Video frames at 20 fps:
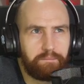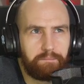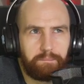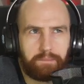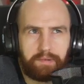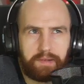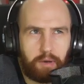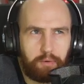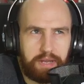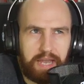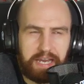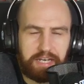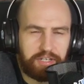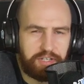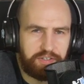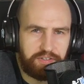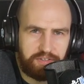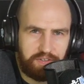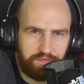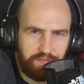
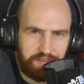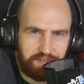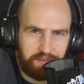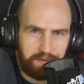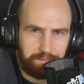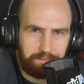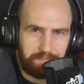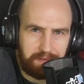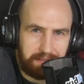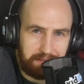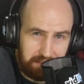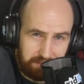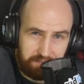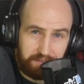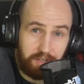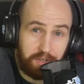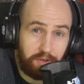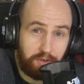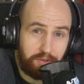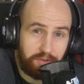locations to visit.
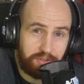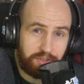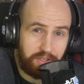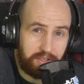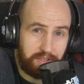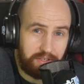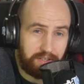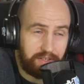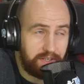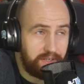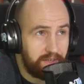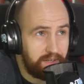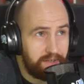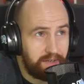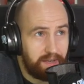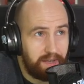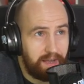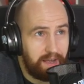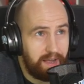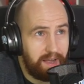Listicles are
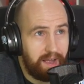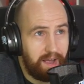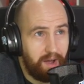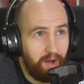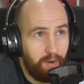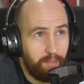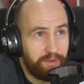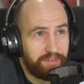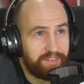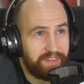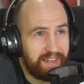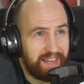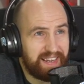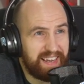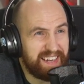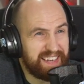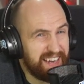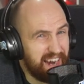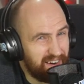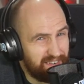Uh, almost like
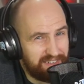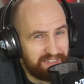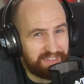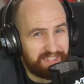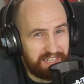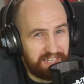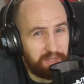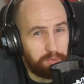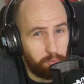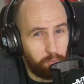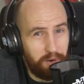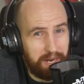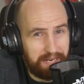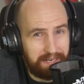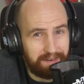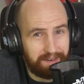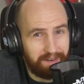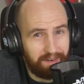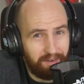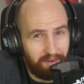a guaranteed
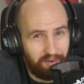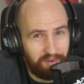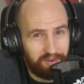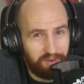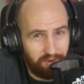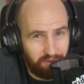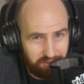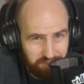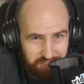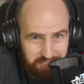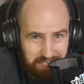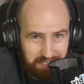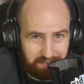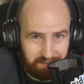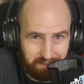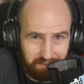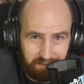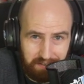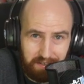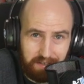win on your
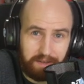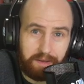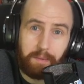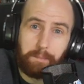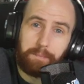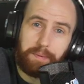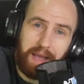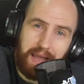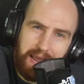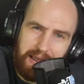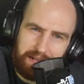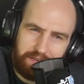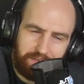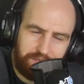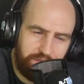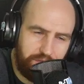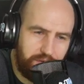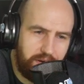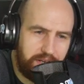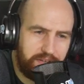channel compared
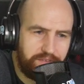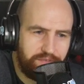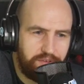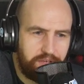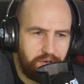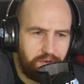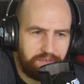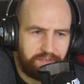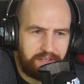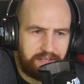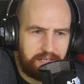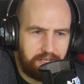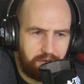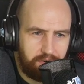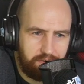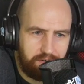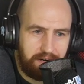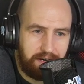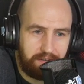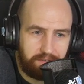to the rest of the content that you're
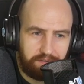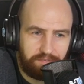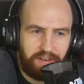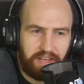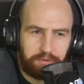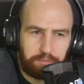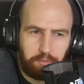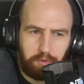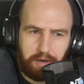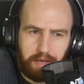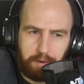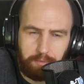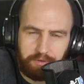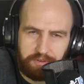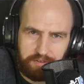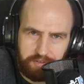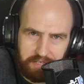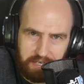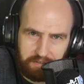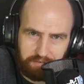creating. So that's what I would
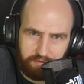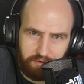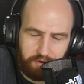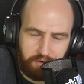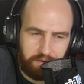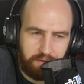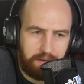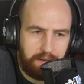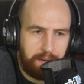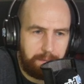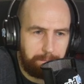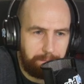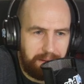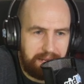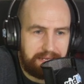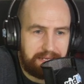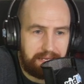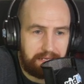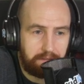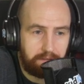suggest for
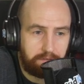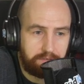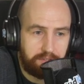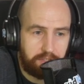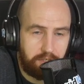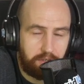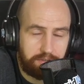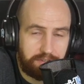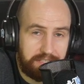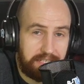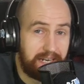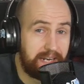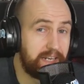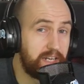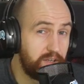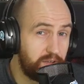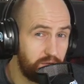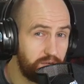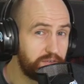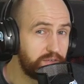making longer content. And
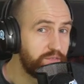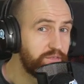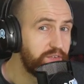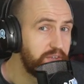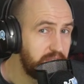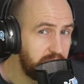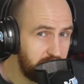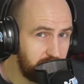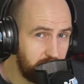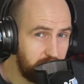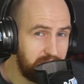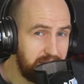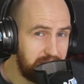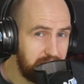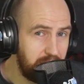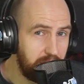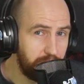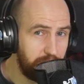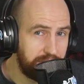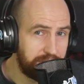you're doing something unique
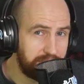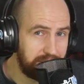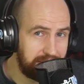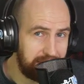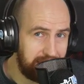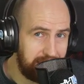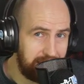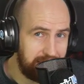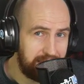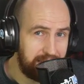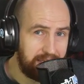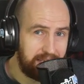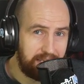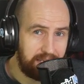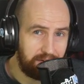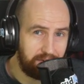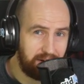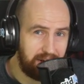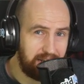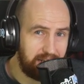and original there.
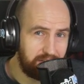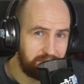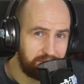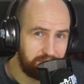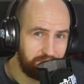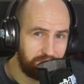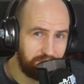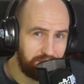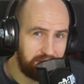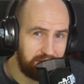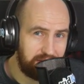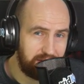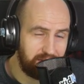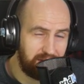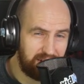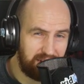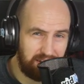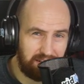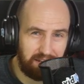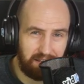You're adding something, you're
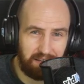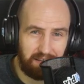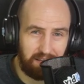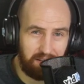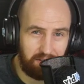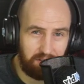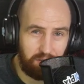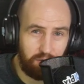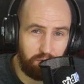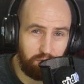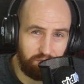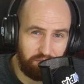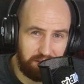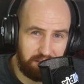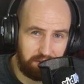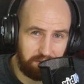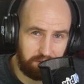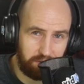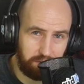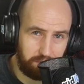adding uh, new
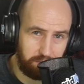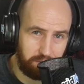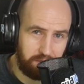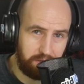value,